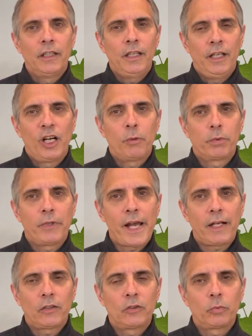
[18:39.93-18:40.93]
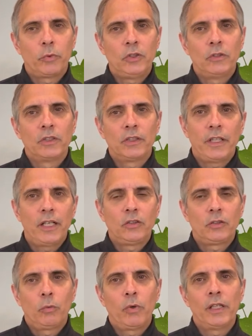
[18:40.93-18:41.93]
in our practice when your
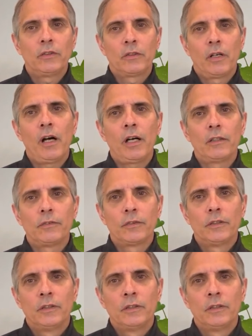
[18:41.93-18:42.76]
attention wandered off.